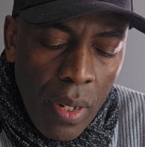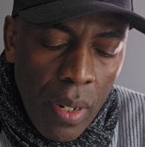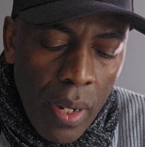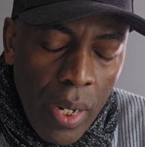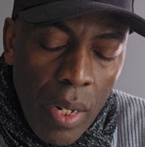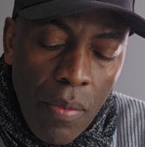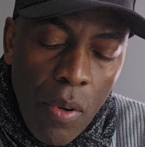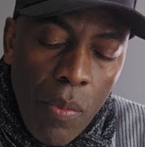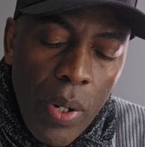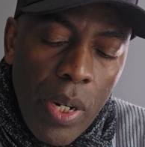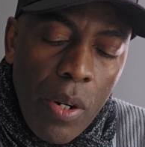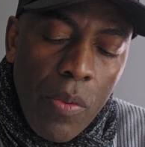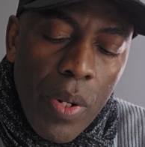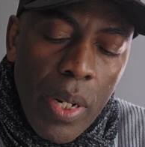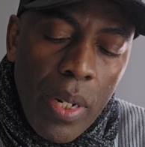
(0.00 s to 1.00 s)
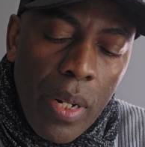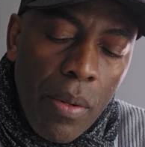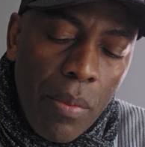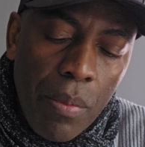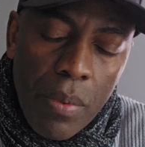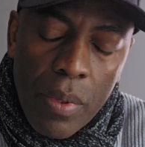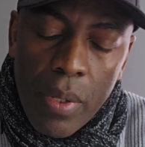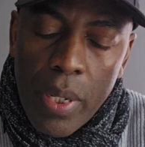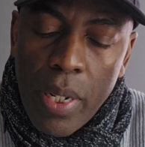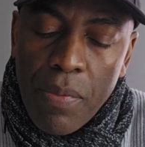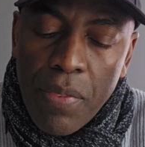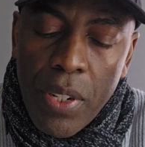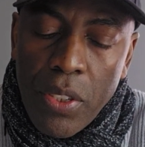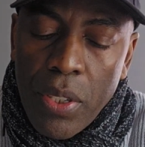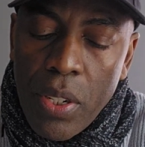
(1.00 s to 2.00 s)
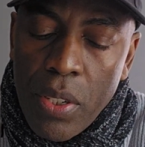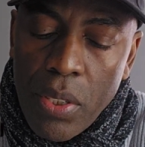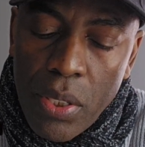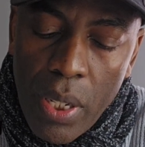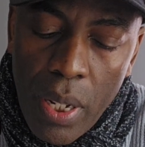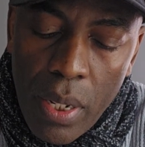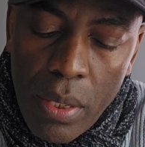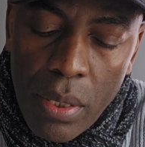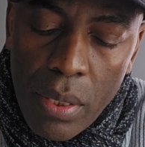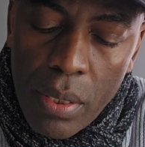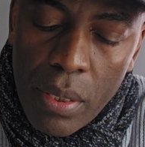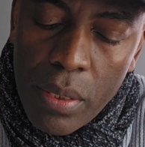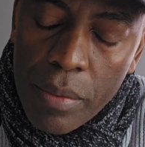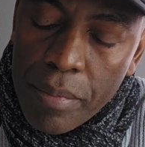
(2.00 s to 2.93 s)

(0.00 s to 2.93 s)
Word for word: Let everyone read in Ephesians 6